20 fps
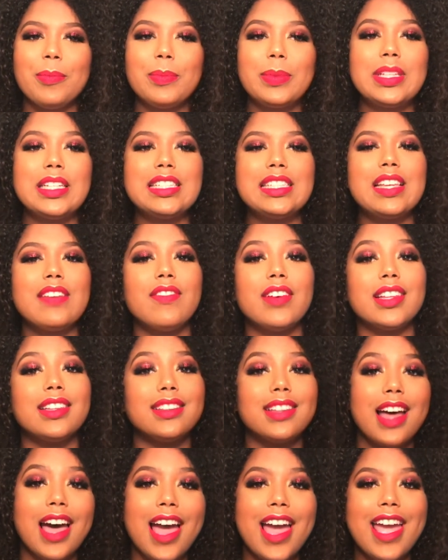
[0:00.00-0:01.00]
Please give a
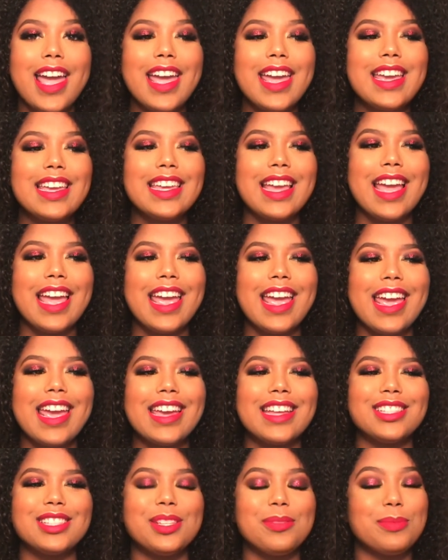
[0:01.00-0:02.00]
like
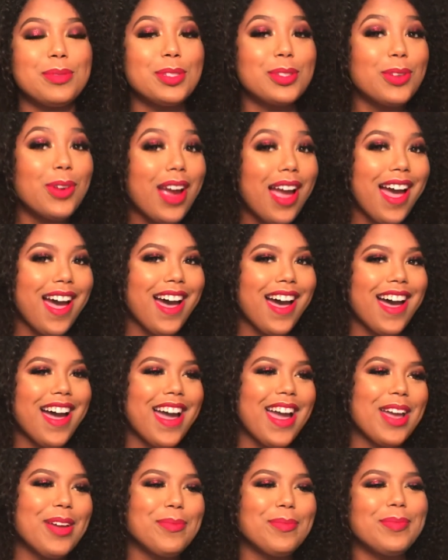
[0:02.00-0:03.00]
and
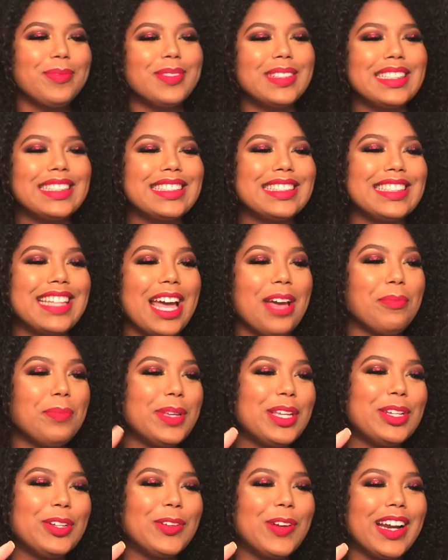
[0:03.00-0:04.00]
subscribe. That'd
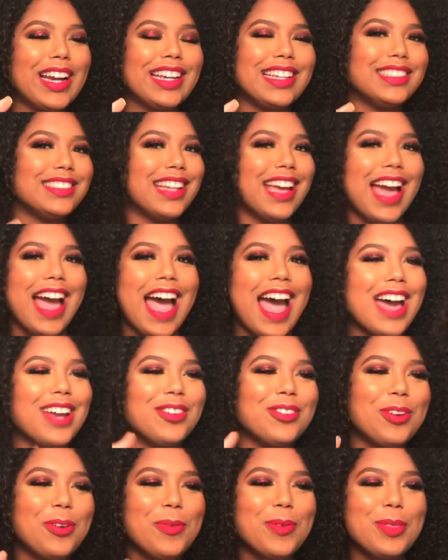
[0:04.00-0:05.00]
be great. I
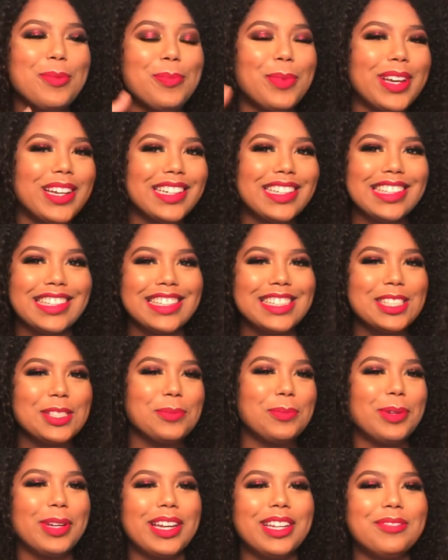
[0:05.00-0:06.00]
don't know where the button is,
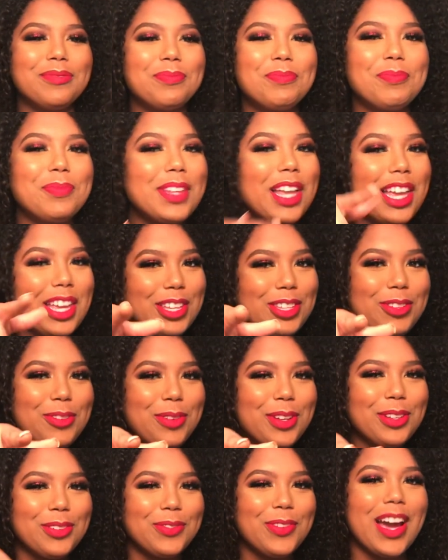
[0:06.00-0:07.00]
but you
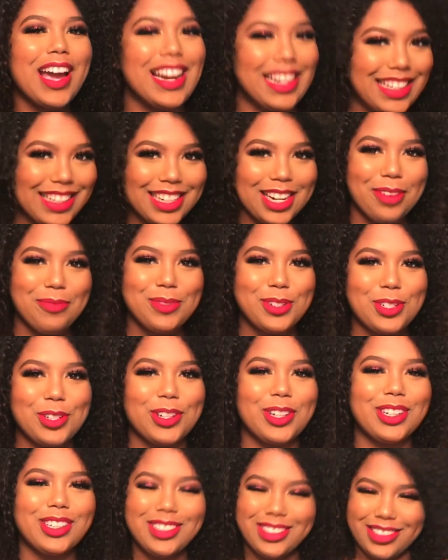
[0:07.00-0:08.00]
can find it, I'm
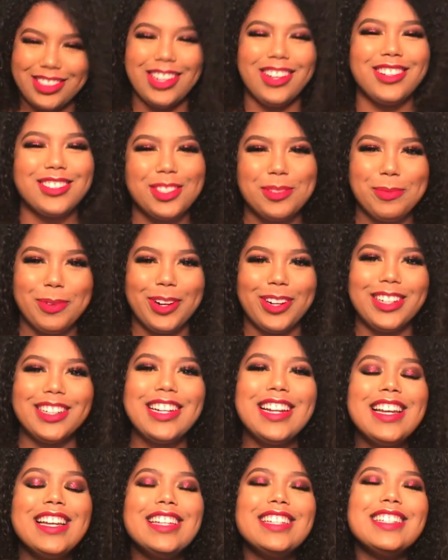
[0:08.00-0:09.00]
sure. Y'all
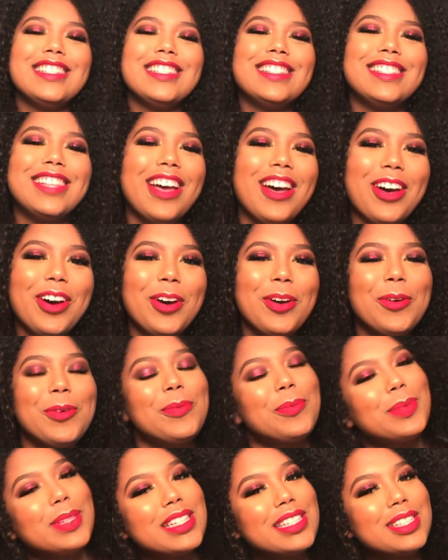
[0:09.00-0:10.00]
smart.
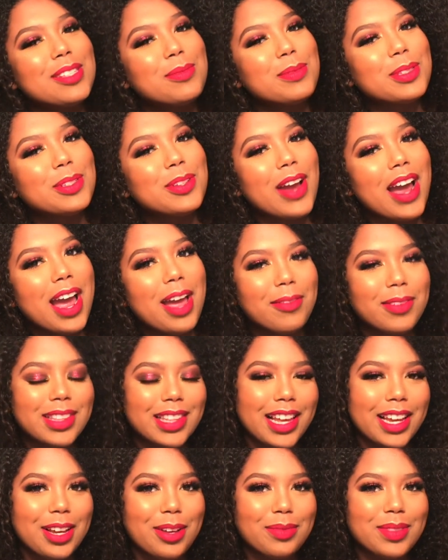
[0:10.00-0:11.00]
So please subscribe and
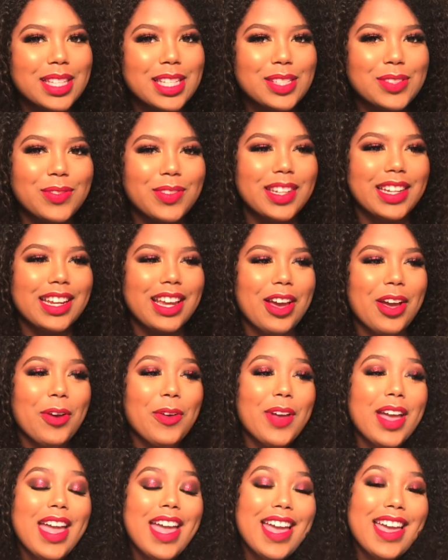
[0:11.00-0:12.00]
like up this
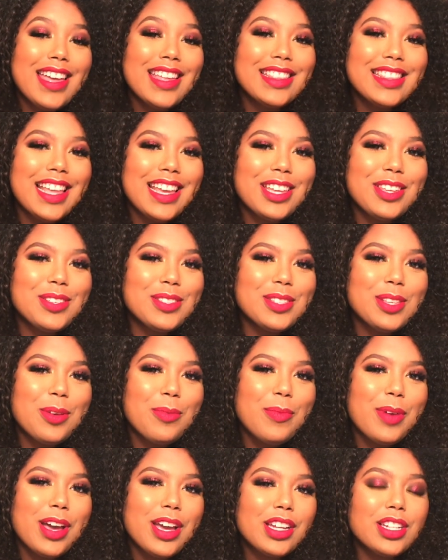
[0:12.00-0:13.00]
video. Thank you so
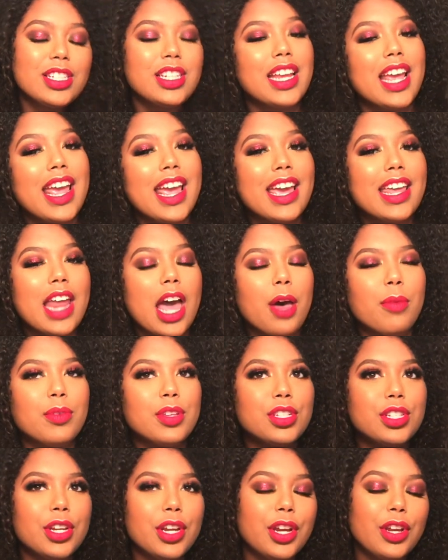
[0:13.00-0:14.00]
much, and I'll
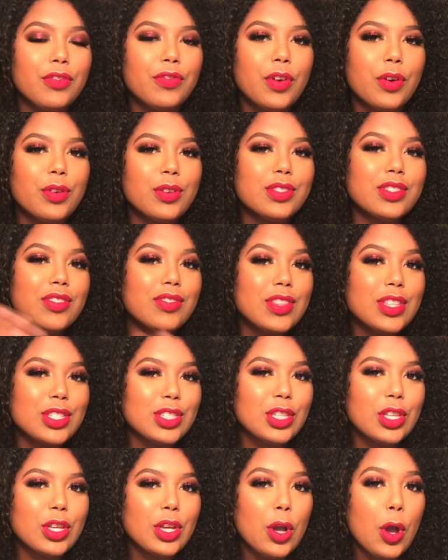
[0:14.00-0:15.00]
be sharing photos of
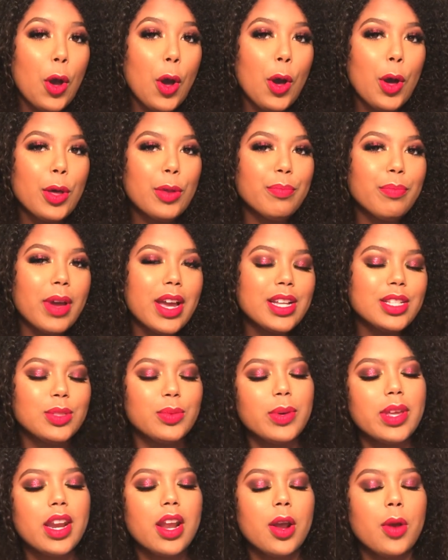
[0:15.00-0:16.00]
this look on my
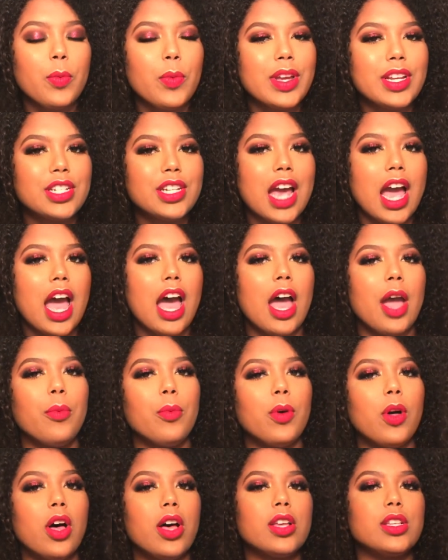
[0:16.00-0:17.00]
Twitter, which I
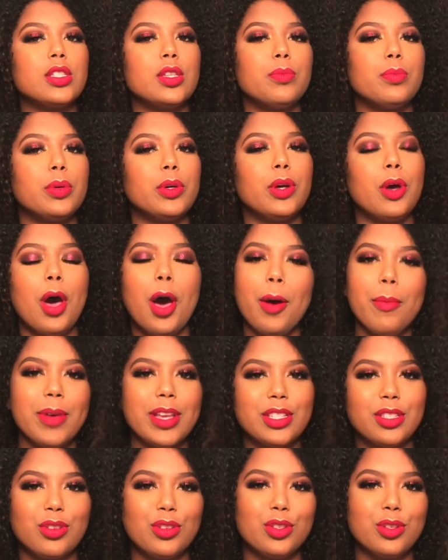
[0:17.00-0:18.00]
will also put all my
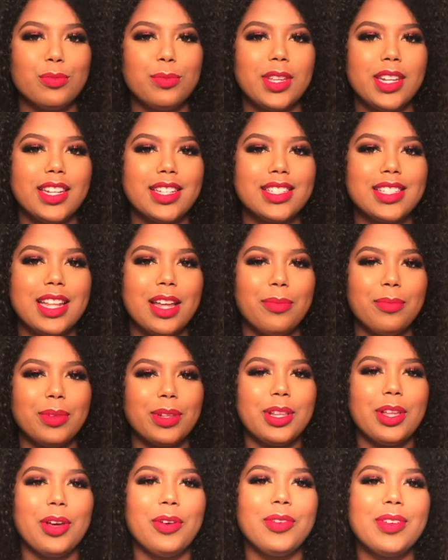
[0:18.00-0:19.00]
social medias down
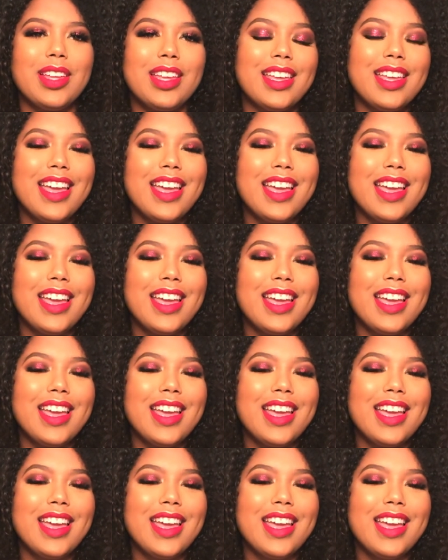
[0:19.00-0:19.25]
below.